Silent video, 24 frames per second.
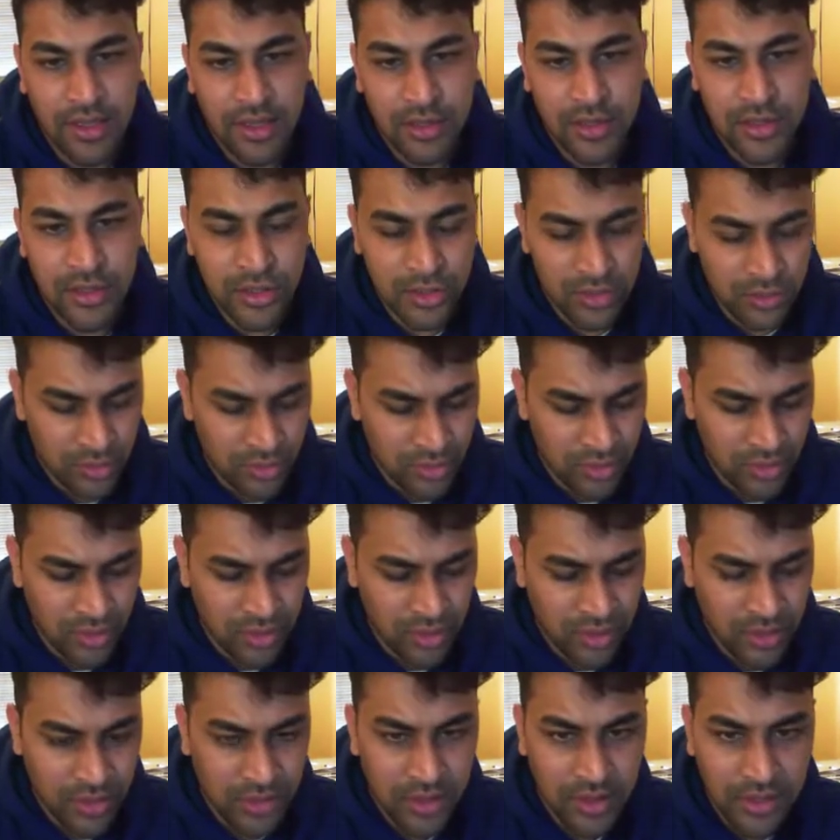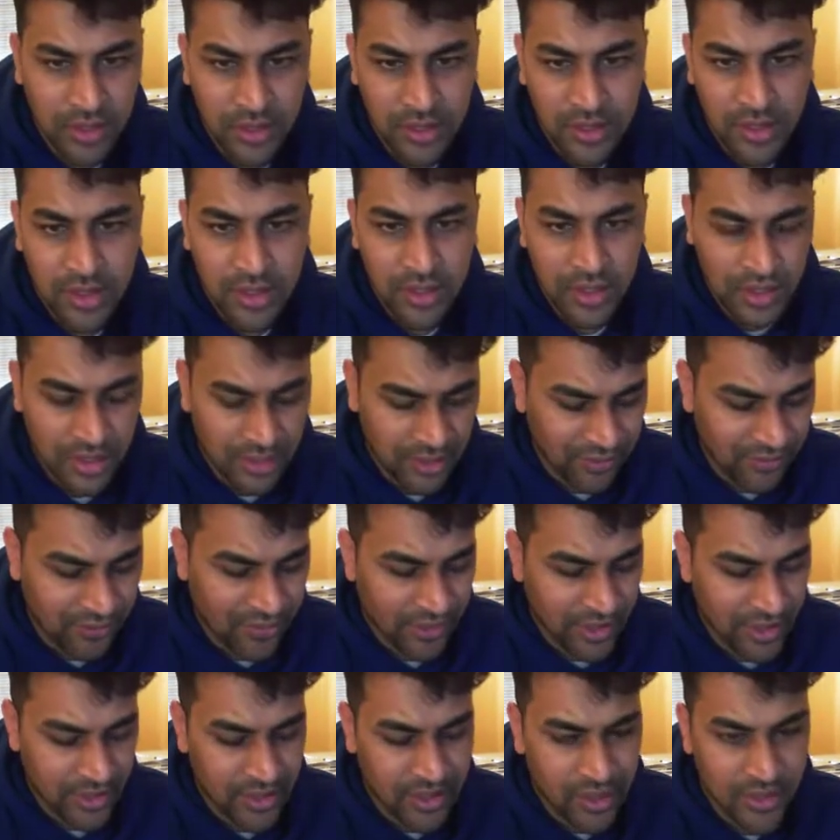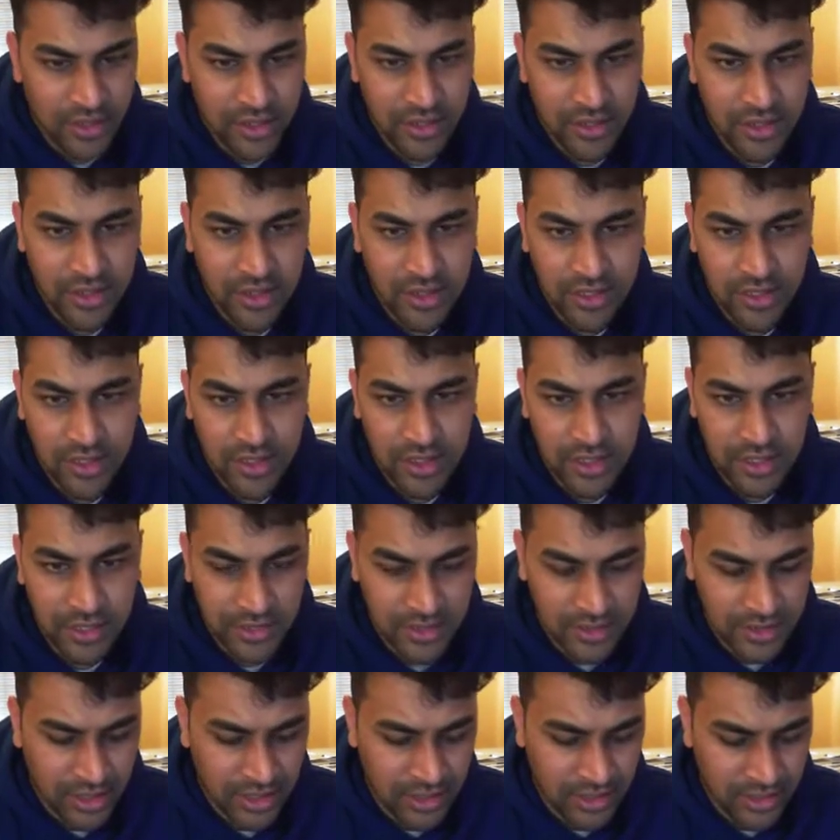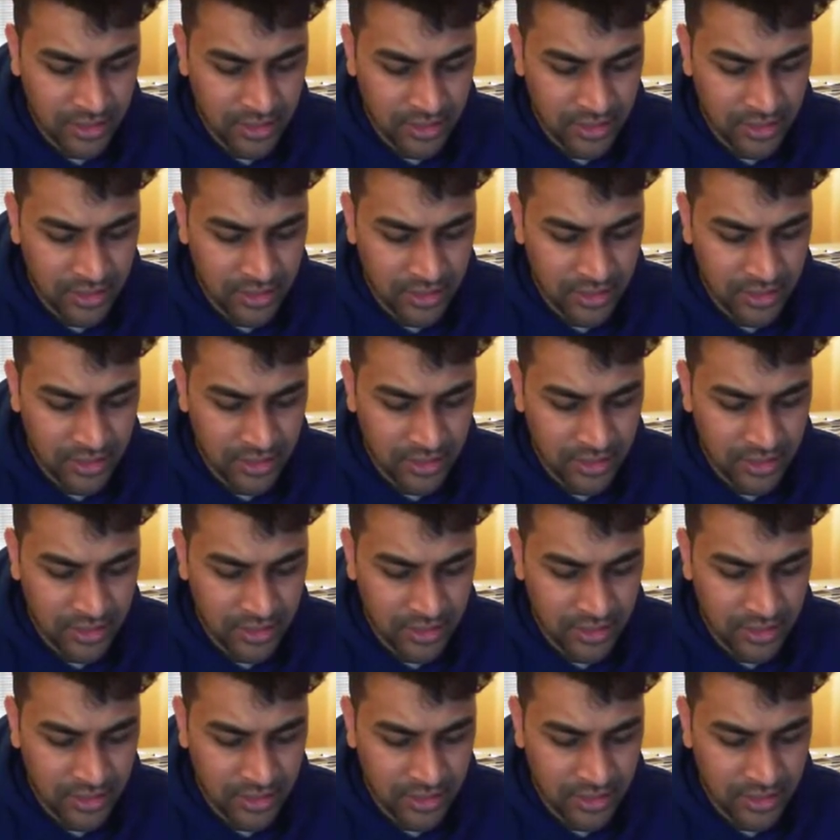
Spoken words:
true if head is null.